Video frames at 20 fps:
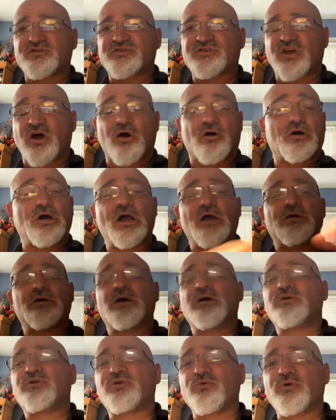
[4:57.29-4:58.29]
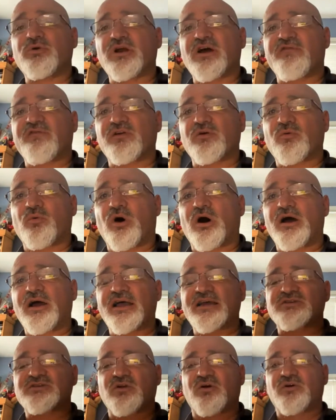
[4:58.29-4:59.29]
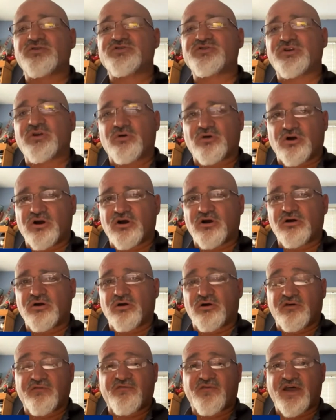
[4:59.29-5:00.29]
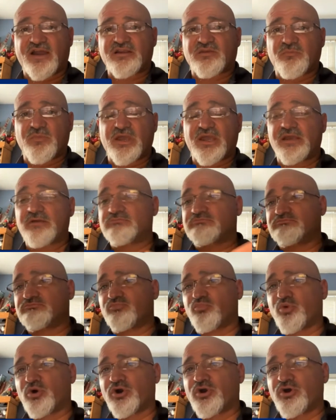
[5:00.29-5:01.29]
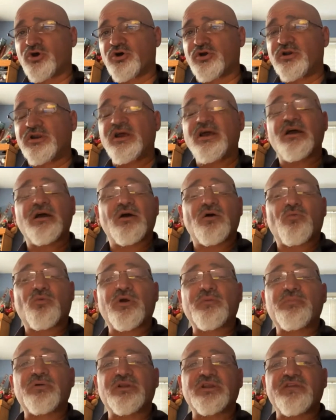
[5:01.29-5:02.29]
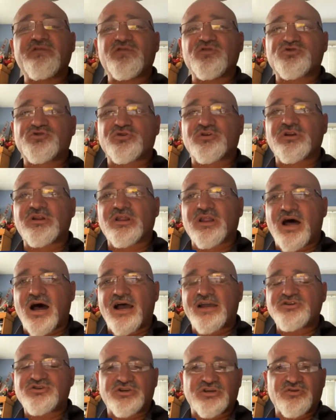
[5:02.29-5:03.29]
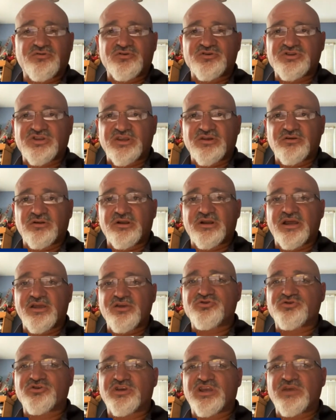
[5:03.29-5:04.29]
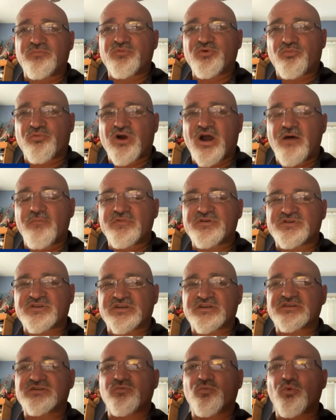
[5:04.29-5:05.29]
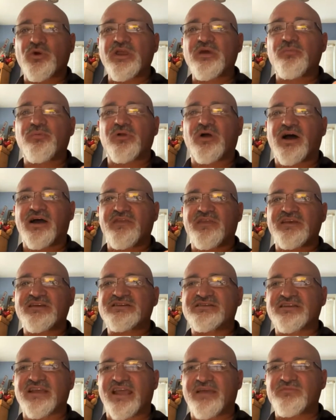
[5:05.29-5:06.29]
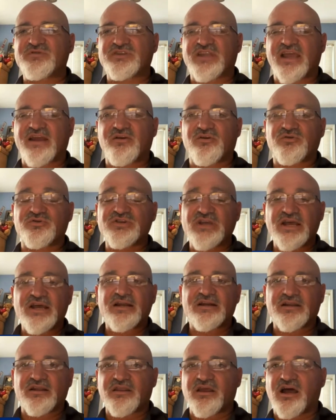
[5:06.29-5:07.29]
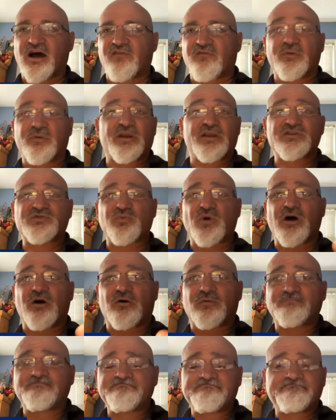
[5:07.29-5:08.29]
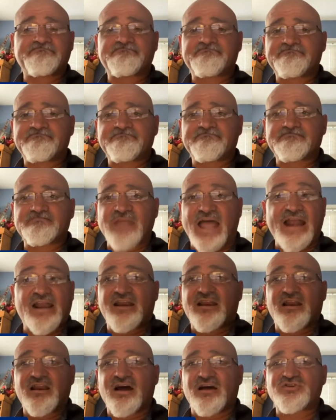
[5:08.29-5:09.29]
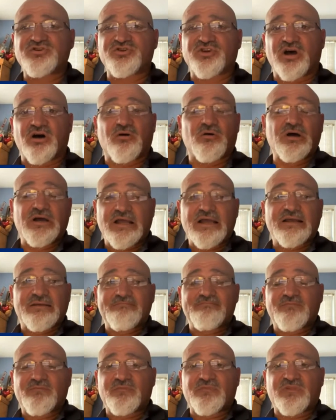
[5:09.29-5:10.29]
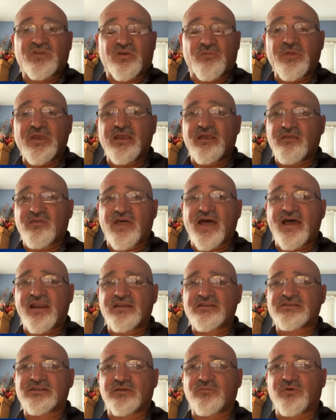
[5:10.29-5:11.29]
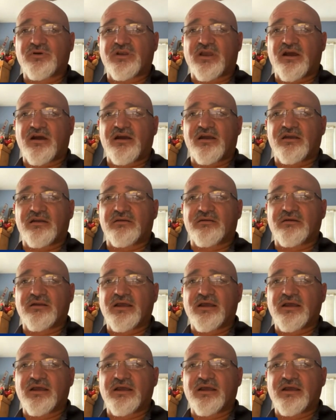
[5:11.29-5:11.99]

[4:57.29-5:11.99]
So do whatever you want as long as you don't hurt or affect me. We're good. We believe you shouldn't lie, cheat, or steal, and that keep your promises. We apply these same standards to the government as well. And in a nutshell, to me, that is libertarianism.